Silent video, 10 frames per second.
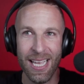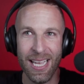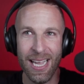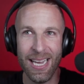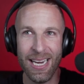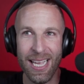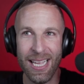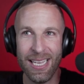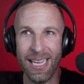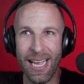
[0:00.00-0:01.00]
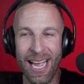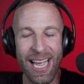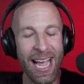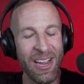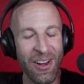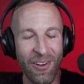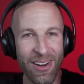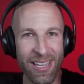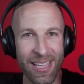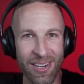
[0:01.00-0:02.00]
And I, I
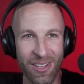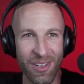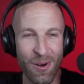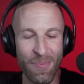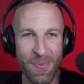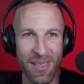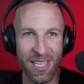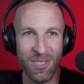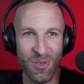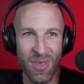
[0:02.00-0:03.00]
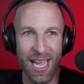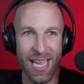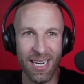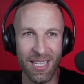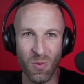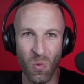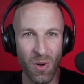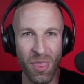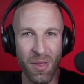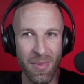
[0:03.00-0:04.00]
agree. There, there are people that do that and it's
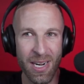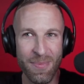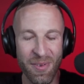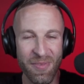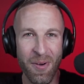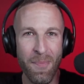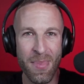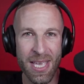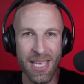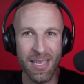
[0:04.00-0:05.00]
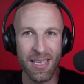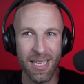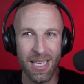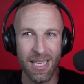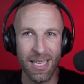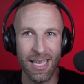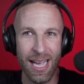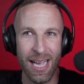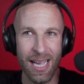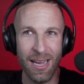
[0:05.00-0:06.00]
worth the money. But for me,
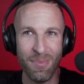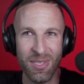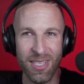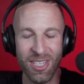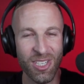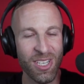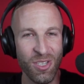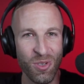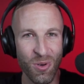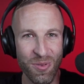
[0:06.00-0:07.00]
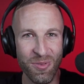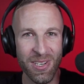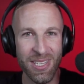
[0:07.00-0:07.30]
I'm such a control freak.